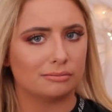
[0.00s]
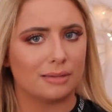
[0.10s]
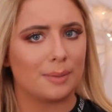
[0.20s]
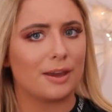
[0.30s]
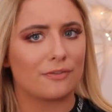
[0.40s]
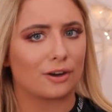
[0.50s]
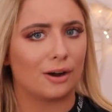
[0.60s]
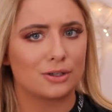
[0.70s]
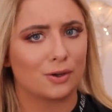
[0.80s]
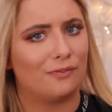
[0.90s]
Maybe if you're
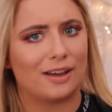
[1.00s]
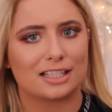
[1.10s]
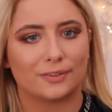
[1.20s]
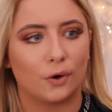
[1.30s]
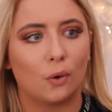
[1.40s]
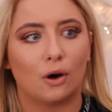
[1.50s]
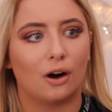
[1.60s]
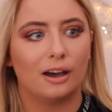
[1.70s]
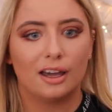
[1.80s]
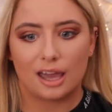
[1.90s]
going to a festival
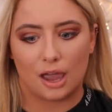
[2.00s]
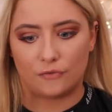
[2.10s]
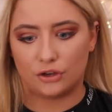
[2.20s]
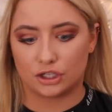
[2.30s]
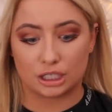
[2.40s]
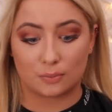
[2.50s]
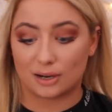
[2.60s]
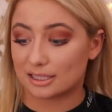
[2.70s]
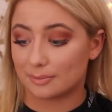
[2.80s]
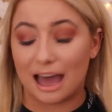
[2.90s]
or if you just
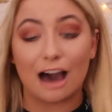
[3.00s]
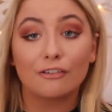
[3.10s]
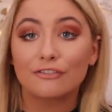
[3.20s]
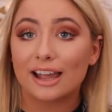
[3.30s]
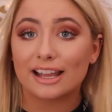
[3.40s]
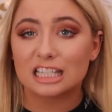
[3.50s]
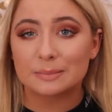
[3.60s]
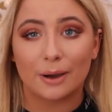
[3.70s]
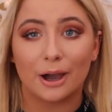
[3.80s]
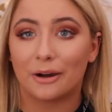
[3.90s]
wanted some outfit
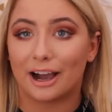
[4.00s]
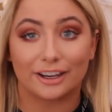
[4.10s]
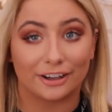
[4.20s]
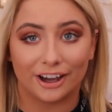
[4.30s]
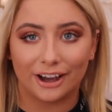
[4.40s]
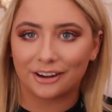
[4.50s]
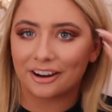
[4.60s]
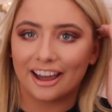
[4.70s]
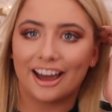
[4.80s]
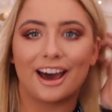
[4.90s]
inspo, I don't know.